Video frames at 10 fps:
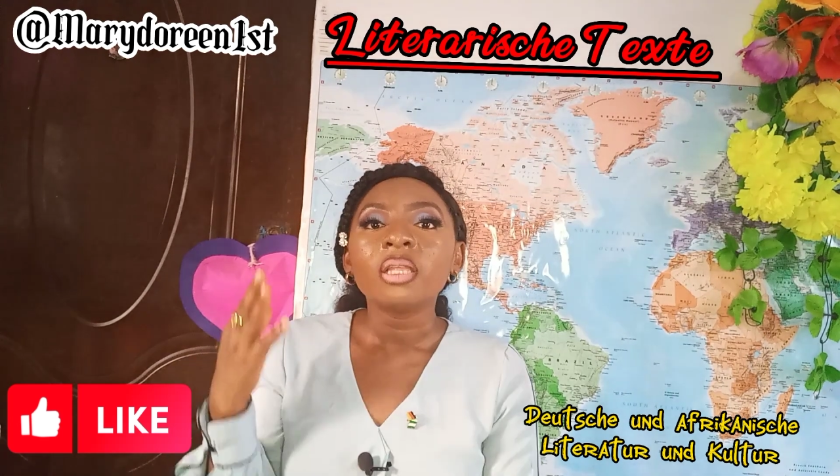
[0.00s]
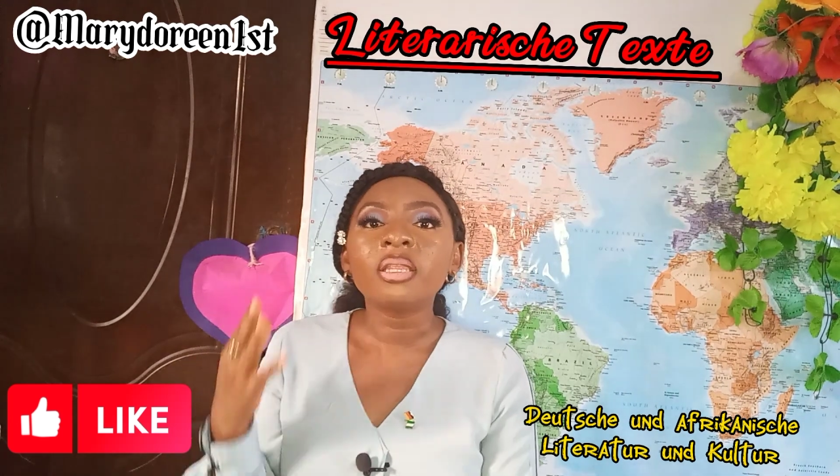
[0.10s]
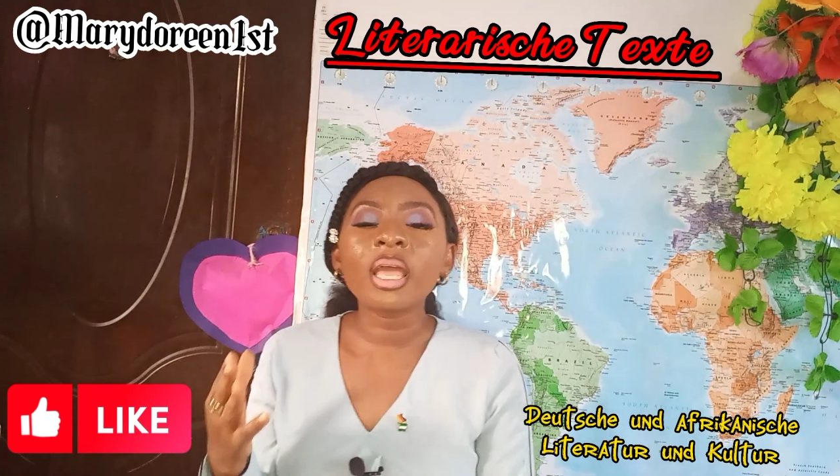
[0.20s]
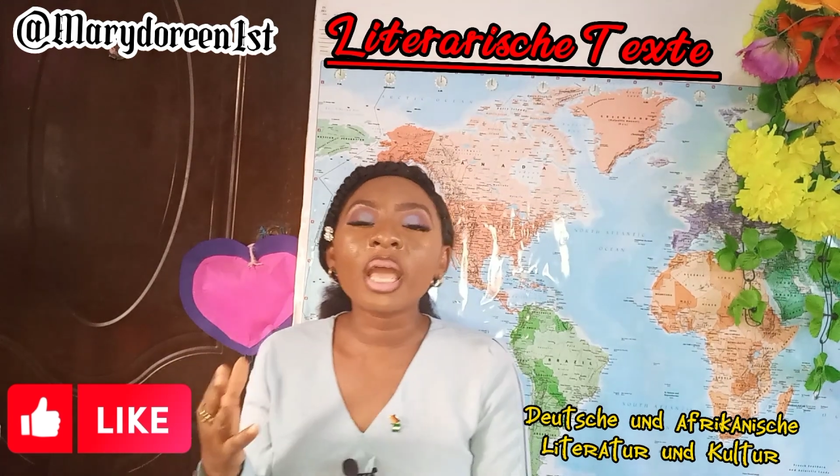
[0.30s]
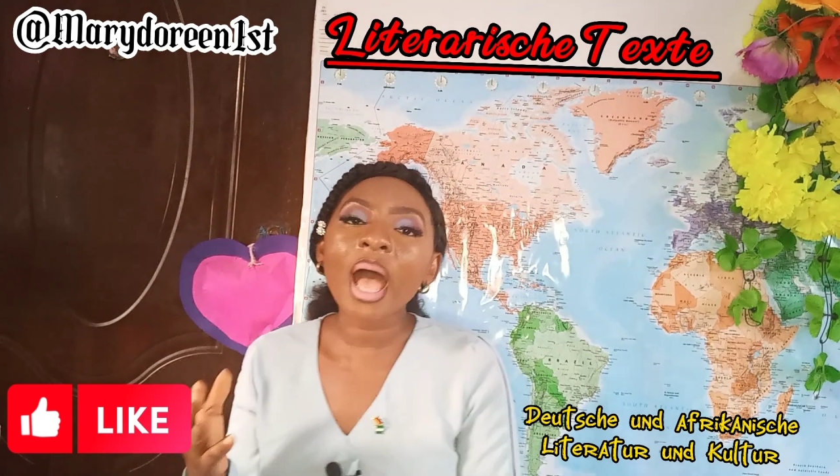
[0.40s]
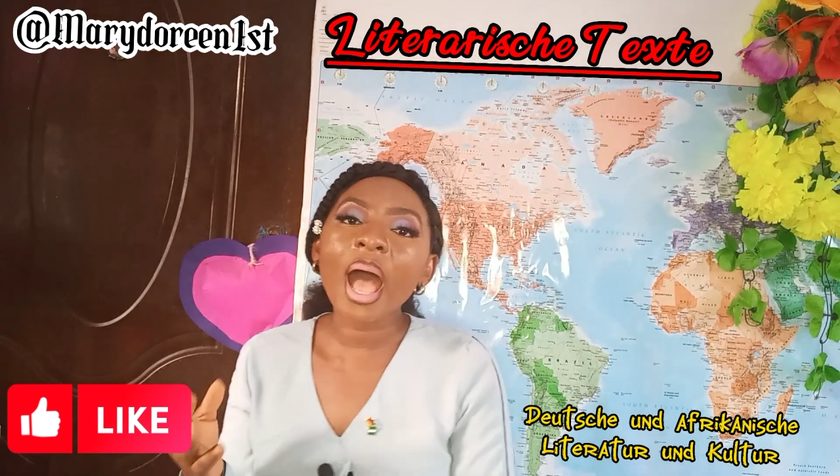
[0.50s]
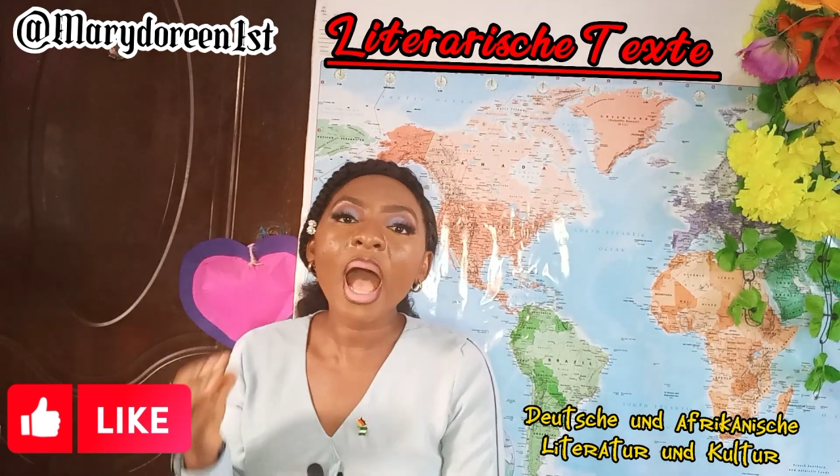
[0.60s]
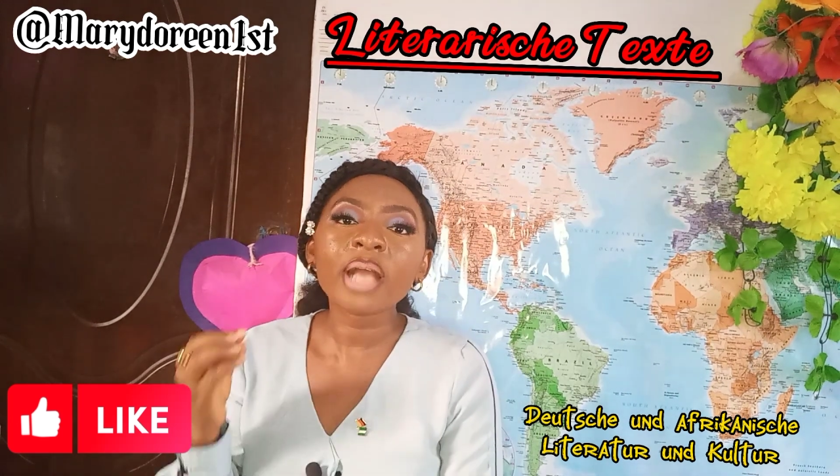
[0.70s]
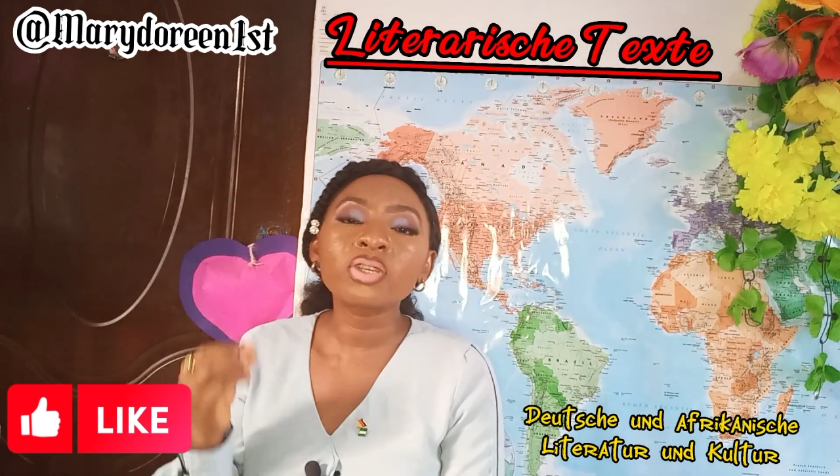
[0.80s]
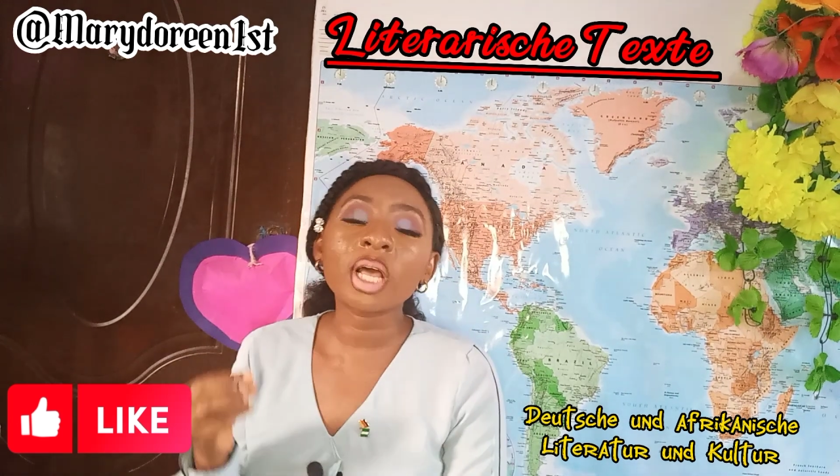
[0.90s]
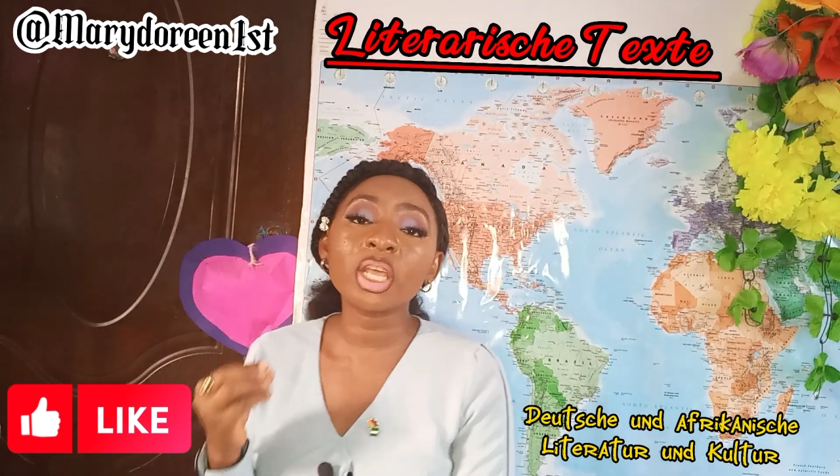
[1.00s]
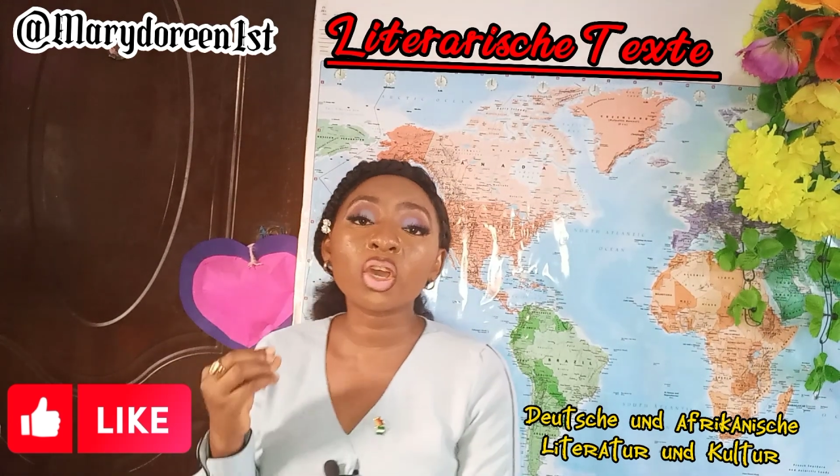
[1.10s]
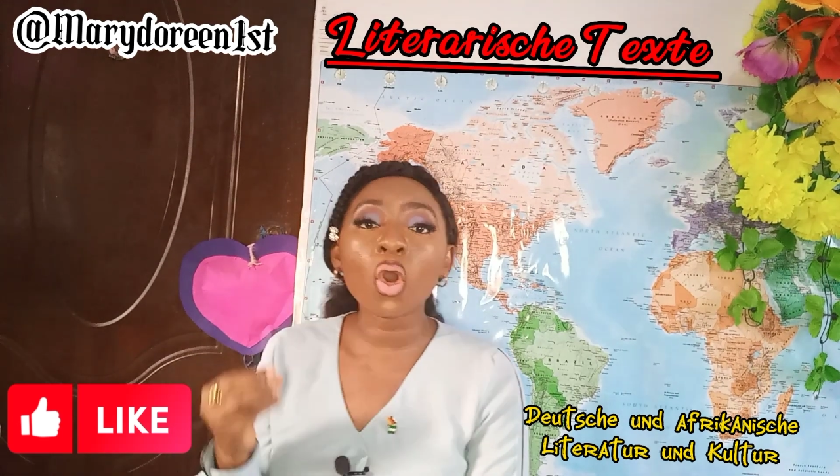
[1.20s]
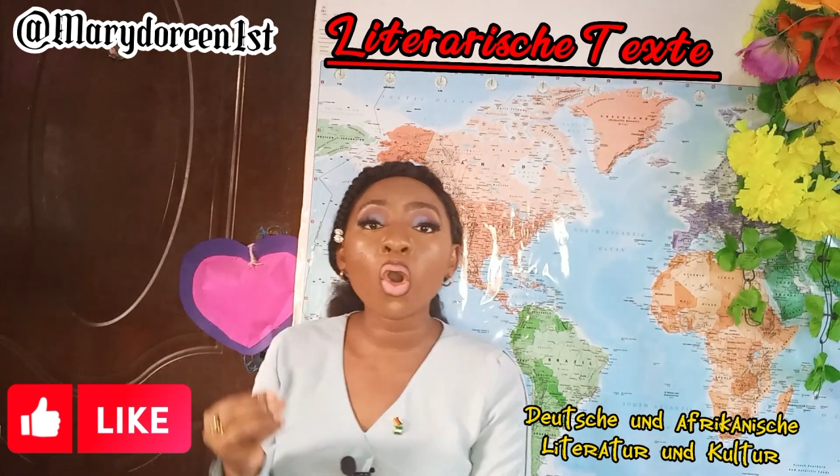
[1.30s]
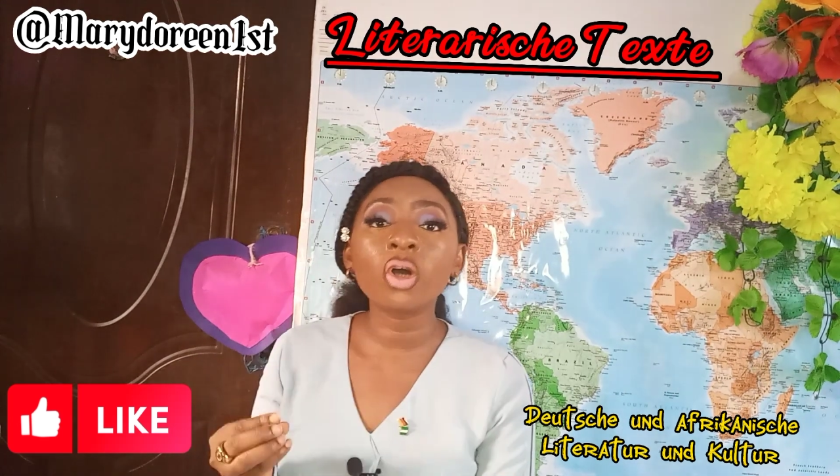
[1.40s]
they are actually
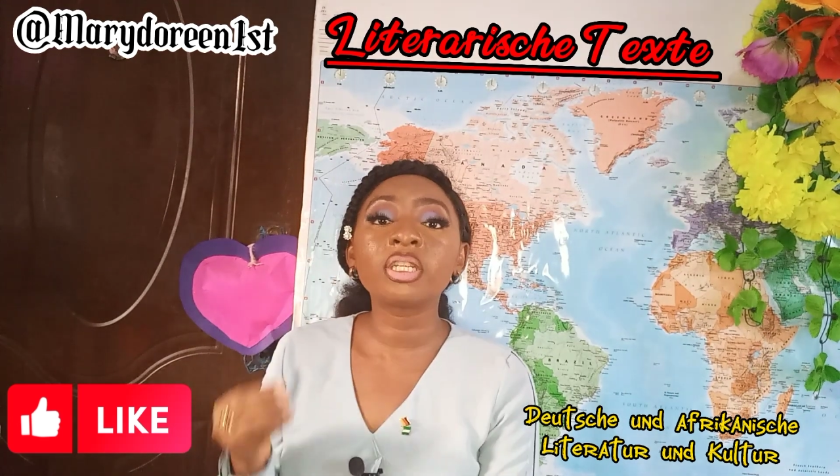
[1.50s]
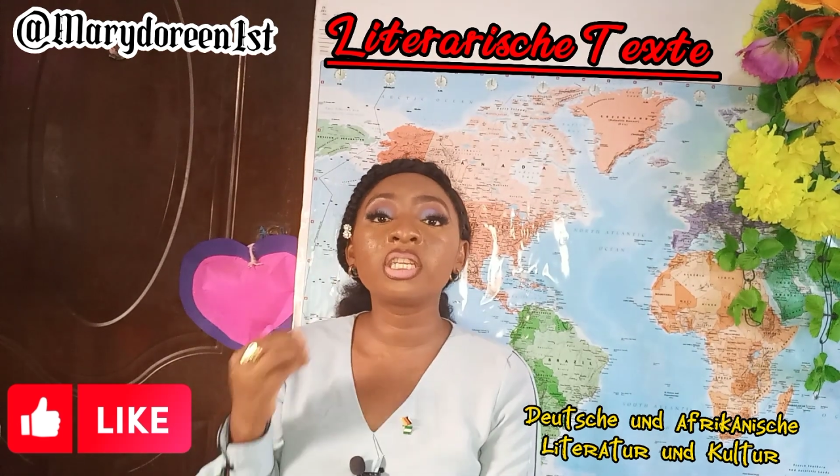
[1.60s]
called